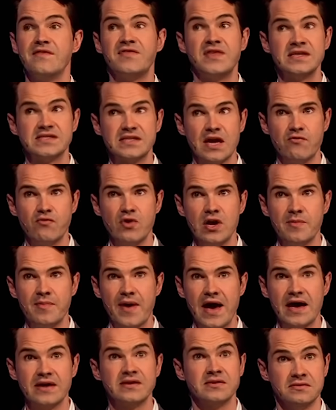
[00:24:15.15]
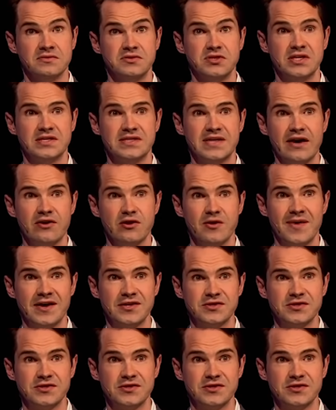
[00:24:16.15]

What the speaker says: if things get really bad, tits out, Your